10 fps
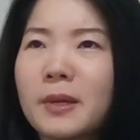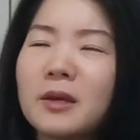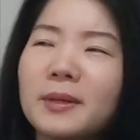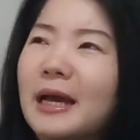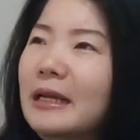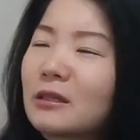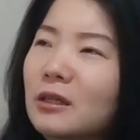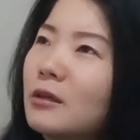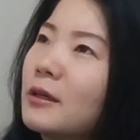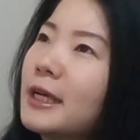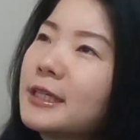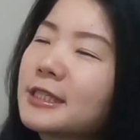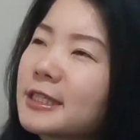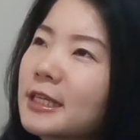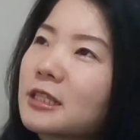maybe, I don't know,
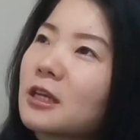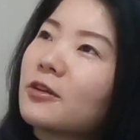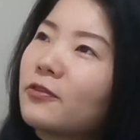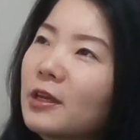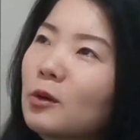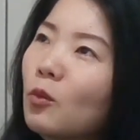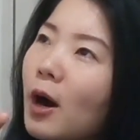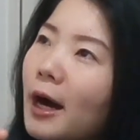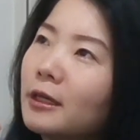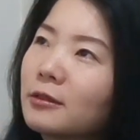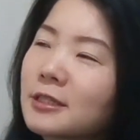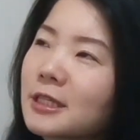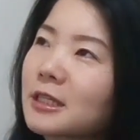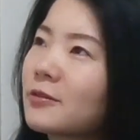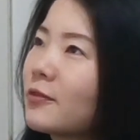6'1" or
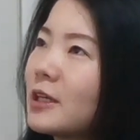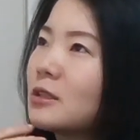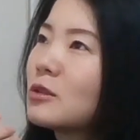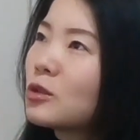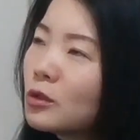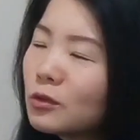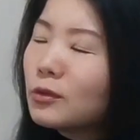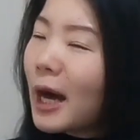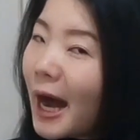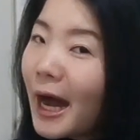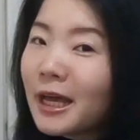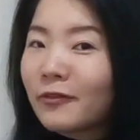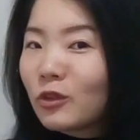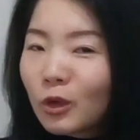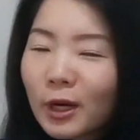6'2". I
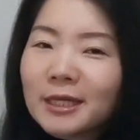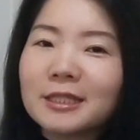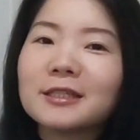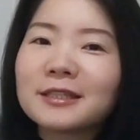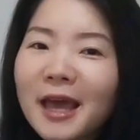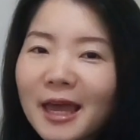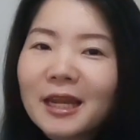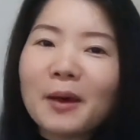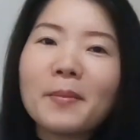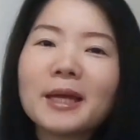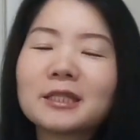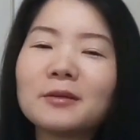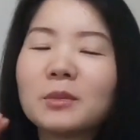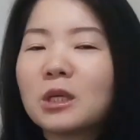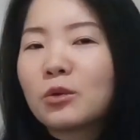have no idea. Then I met
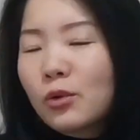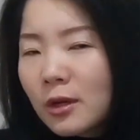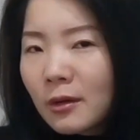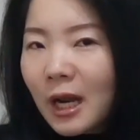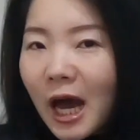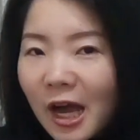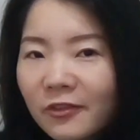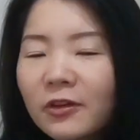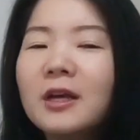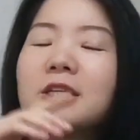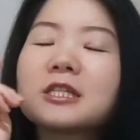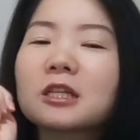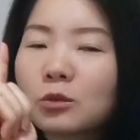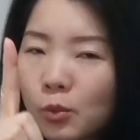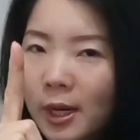him in real life
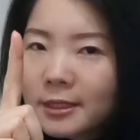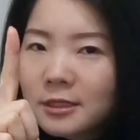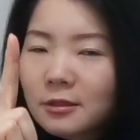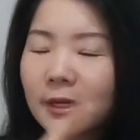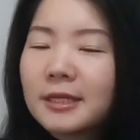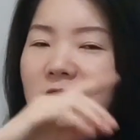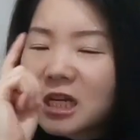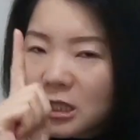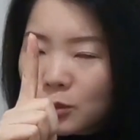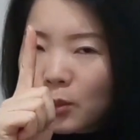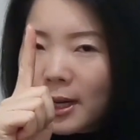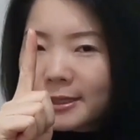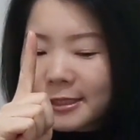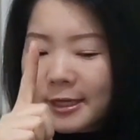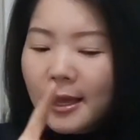just once, okay, just
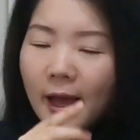once.